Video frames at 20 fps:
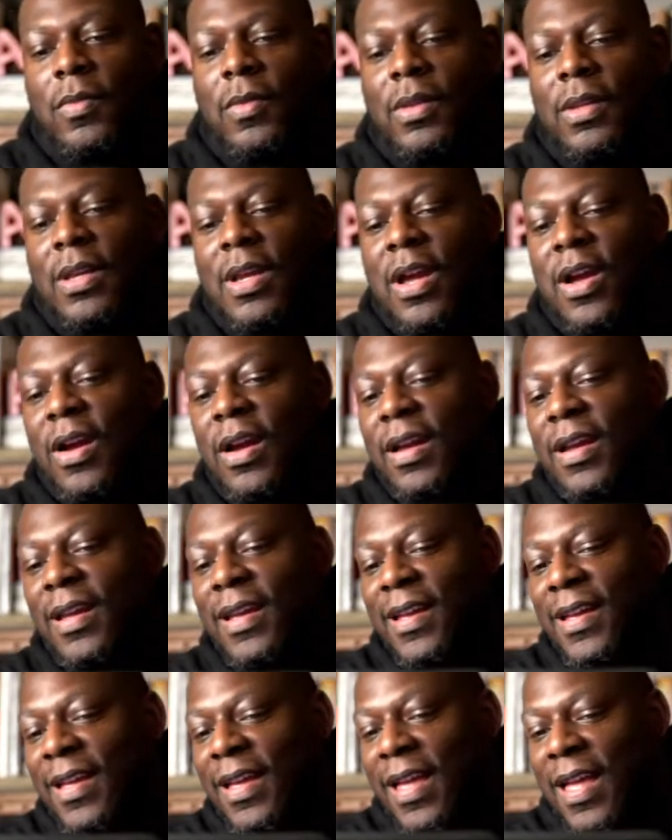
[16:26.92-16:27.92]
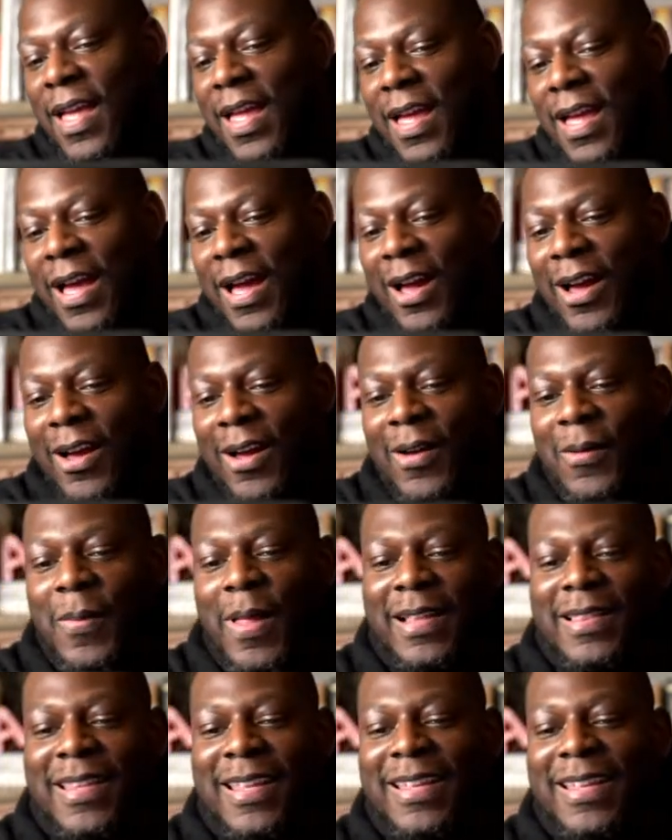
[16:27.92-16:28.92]
All right.
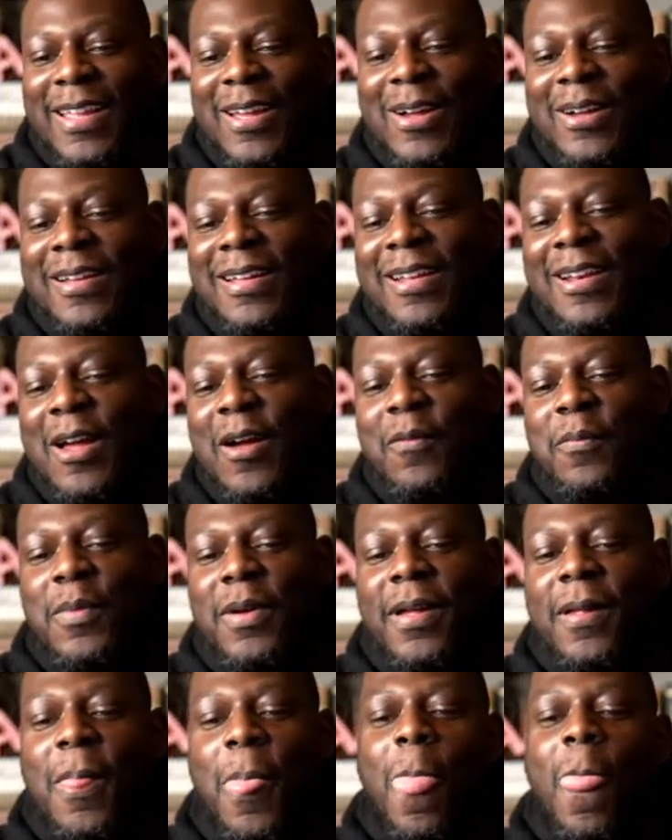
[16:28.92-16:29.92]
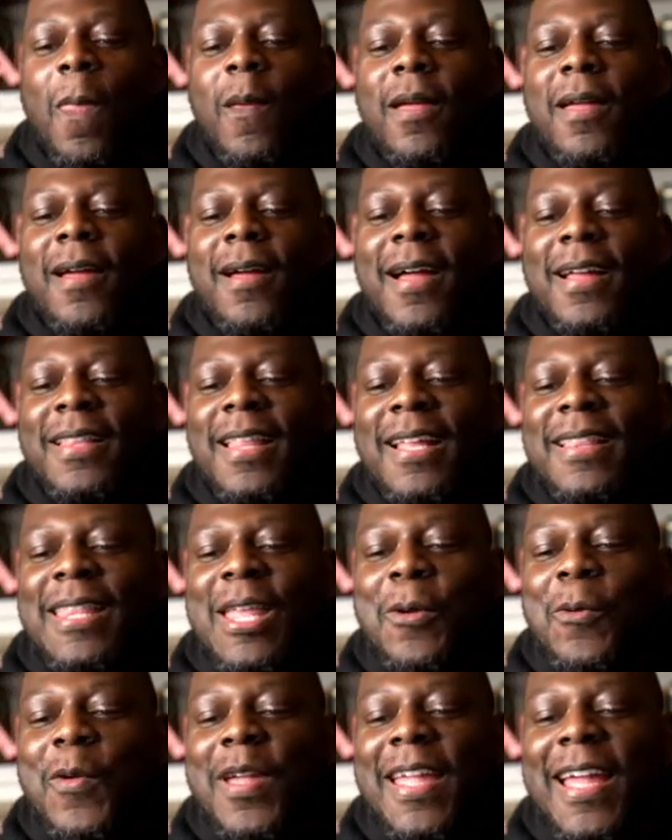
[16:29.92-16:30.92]
I think y'all cut off, but I
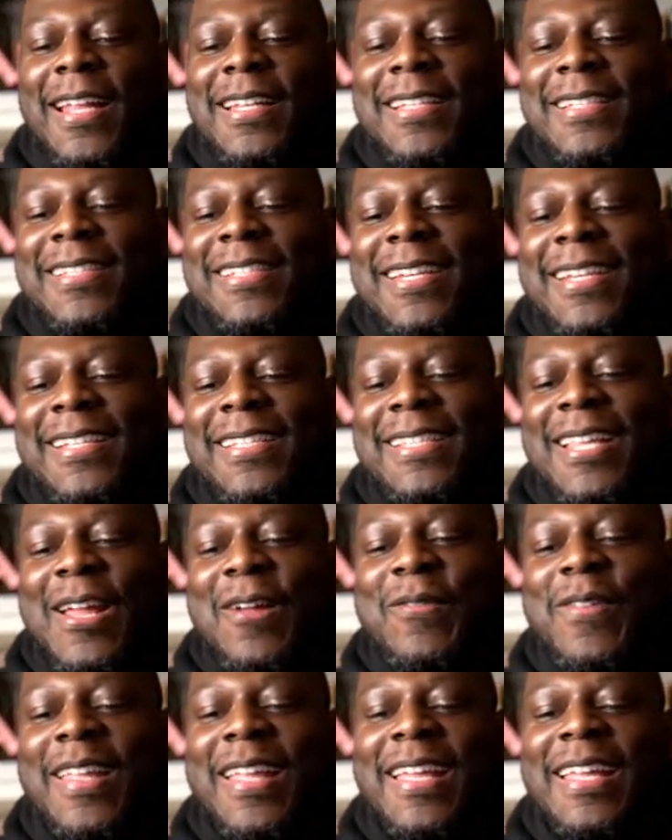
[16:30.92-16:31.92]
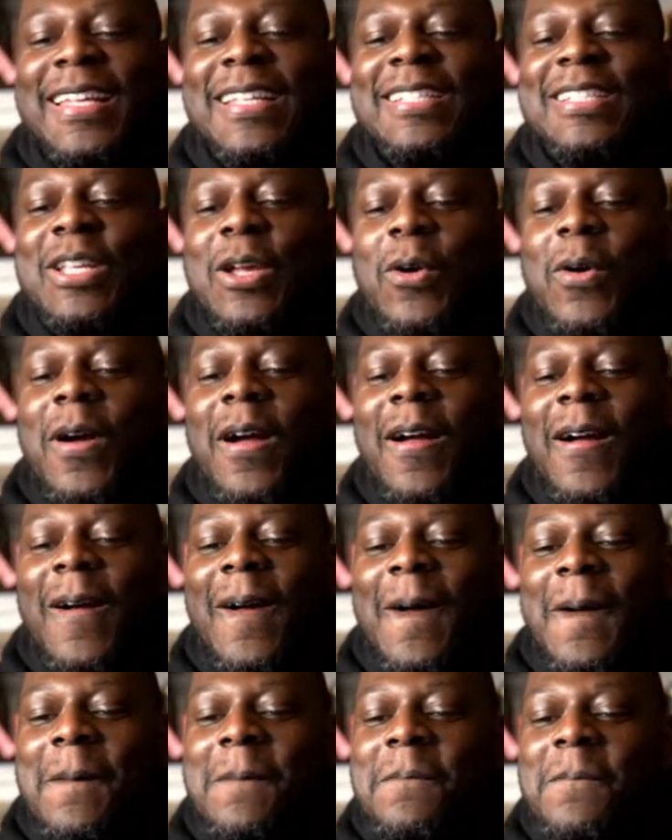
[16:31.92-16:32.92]
think we got the gist of it.
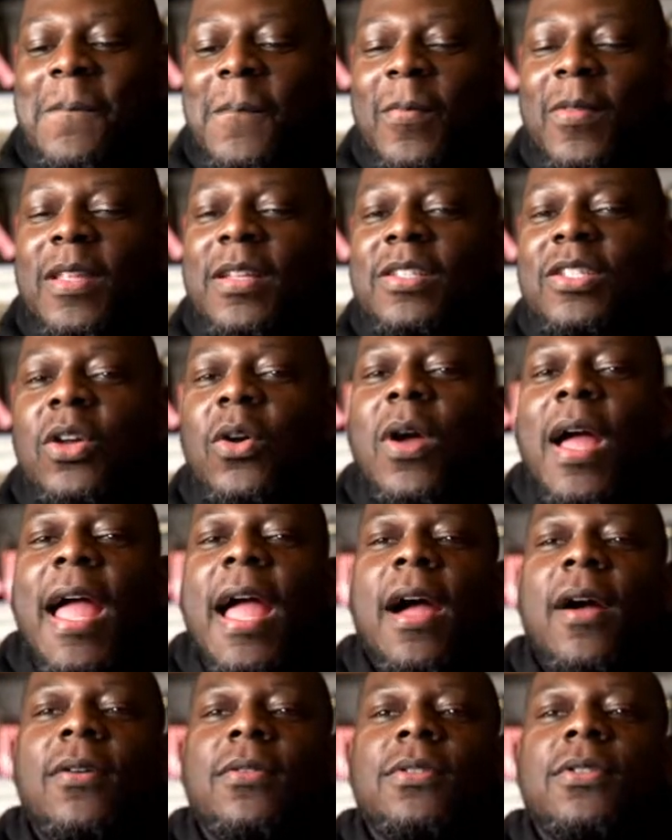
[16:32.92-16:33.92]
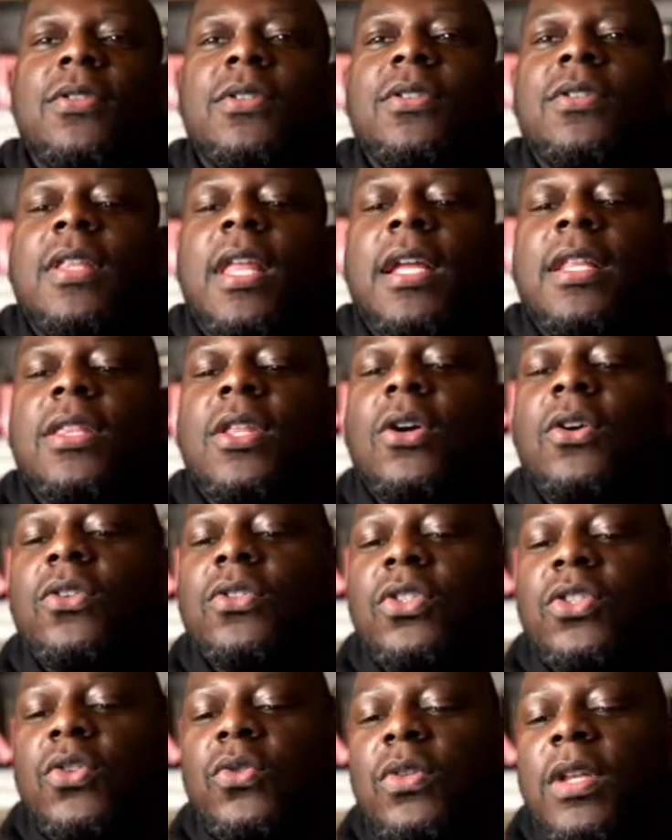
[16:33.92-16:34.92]
So how do you think
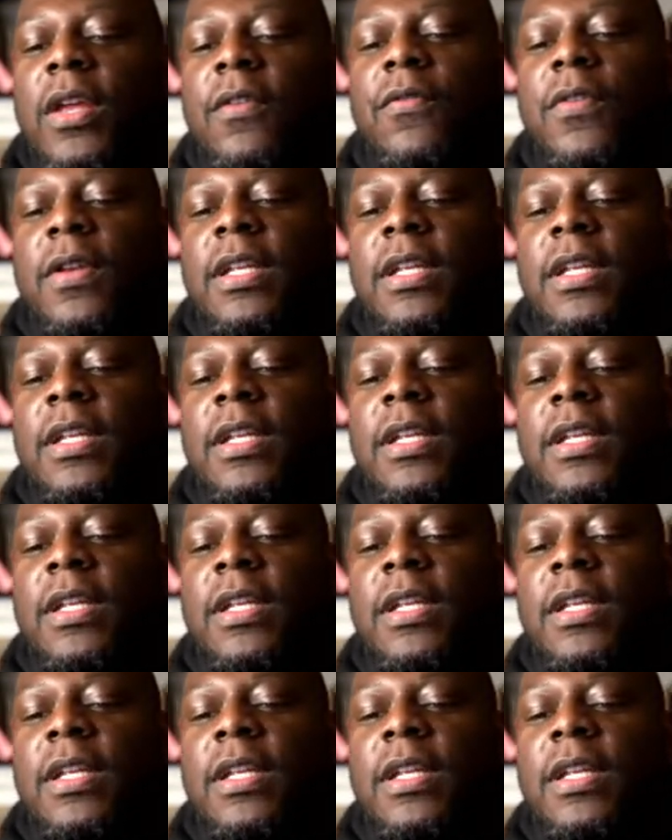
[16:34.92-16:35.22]
those two different